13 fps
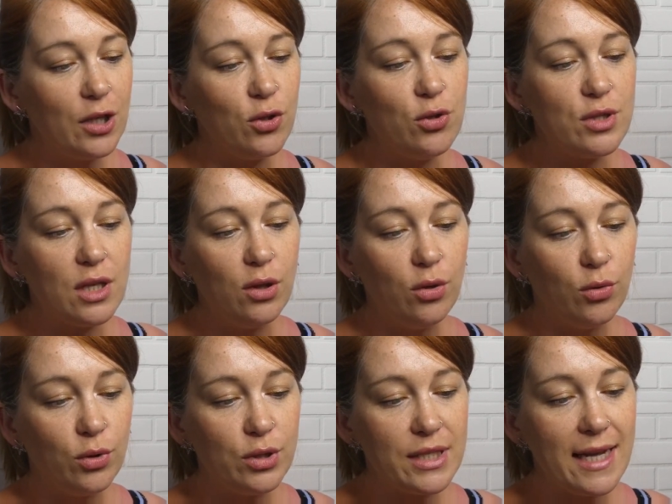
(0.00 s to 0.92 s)
Use
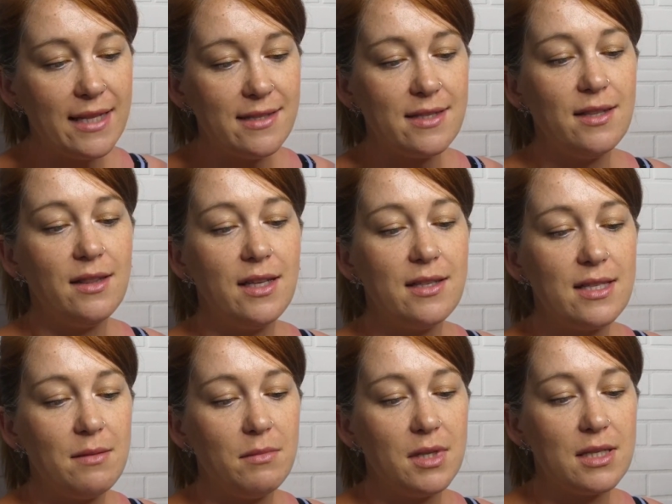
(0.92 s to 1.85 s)
alone to instantly and
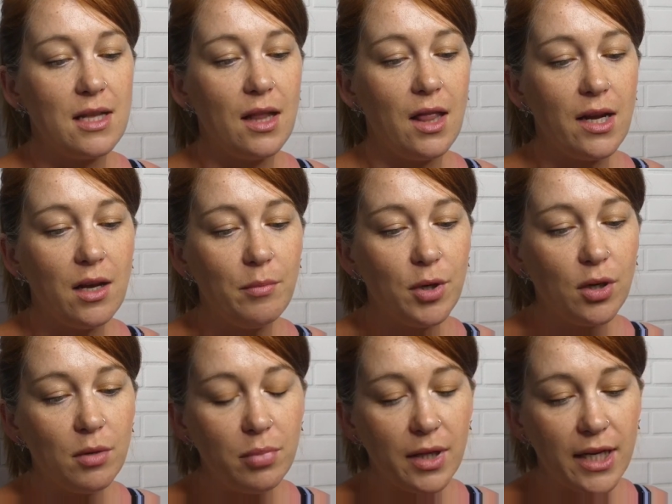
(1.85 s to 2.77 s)
seamlessly light up your
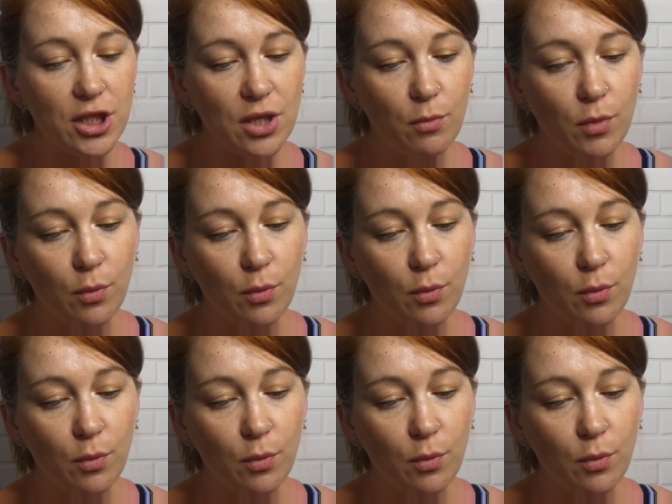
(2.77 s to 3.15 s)
complexion